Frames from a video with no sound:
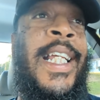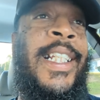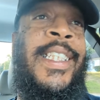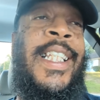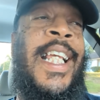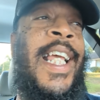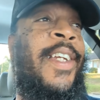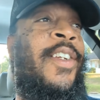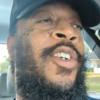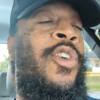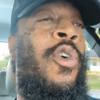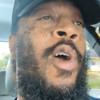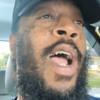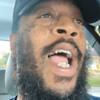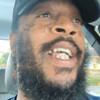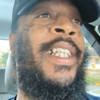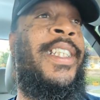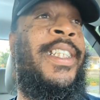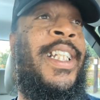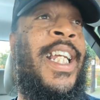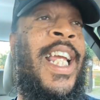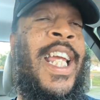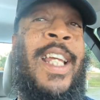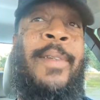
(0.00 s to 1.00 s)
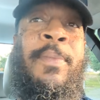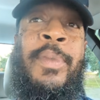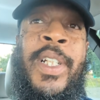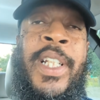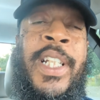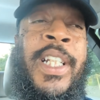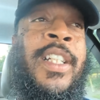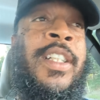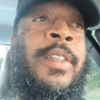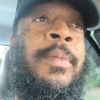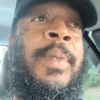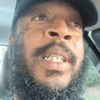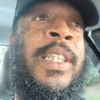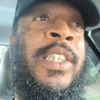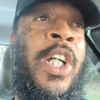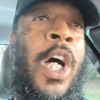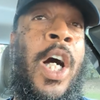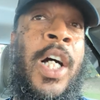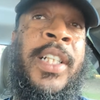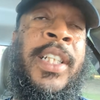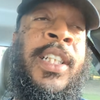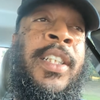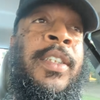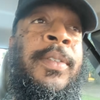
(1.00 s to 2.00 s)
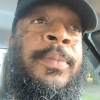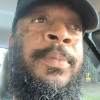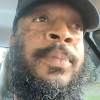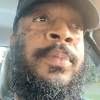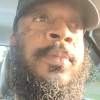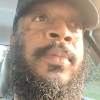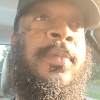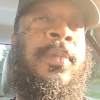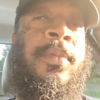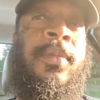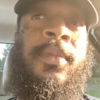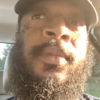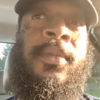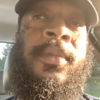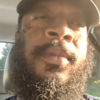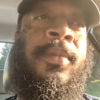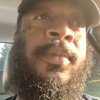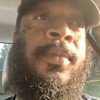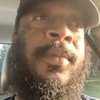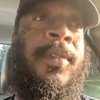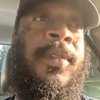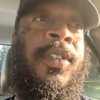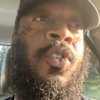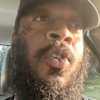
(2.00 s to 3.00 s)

he said Christ came to him and taught him.